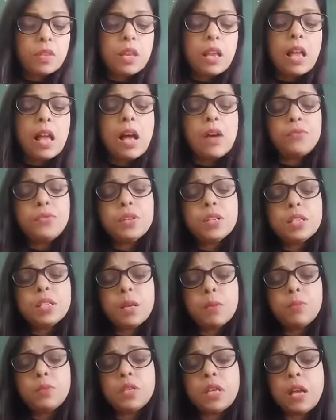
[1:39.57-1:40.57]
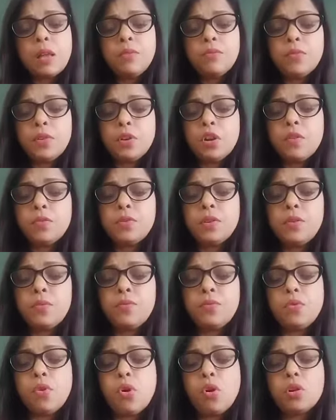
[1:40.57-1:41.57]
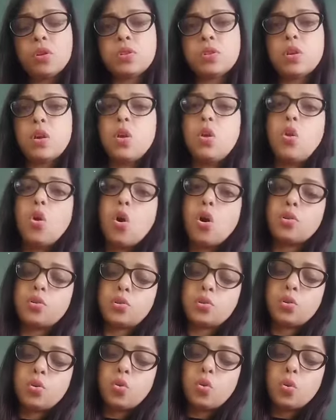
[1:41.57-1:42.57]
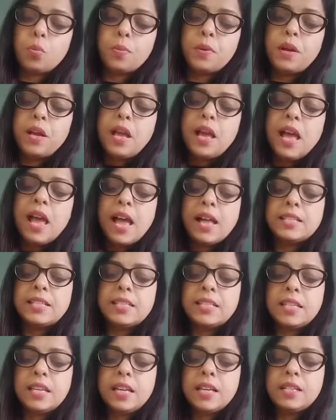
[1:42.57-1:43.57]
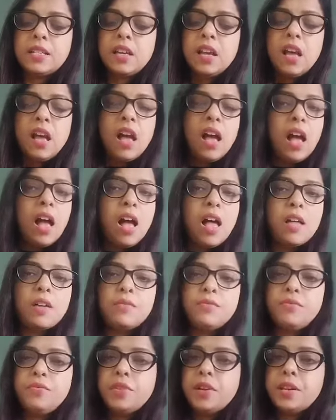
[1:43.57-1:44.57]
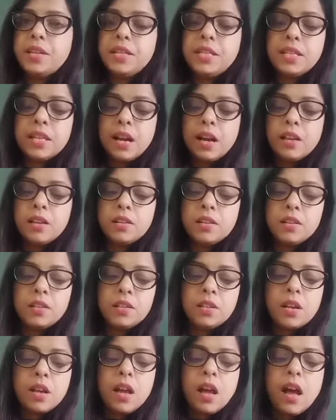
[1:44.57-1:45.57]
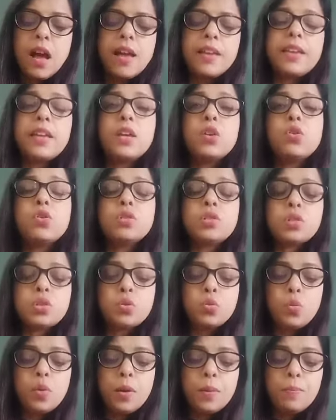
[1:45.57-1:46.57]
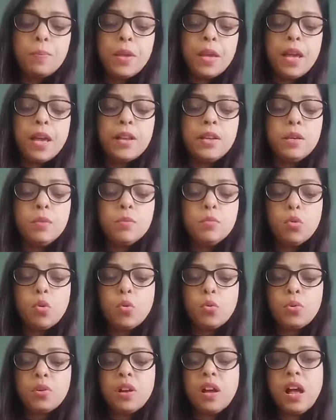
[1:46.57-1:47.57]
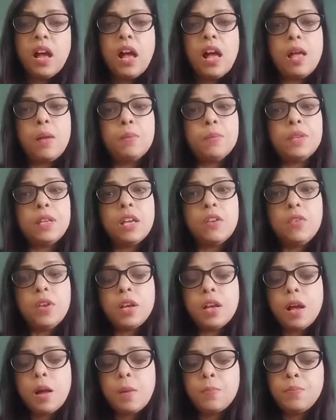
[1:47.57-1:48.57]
After some time, one of the frogs lost hope and said, "I am very tired. I cannot swim anymore. I am giving up."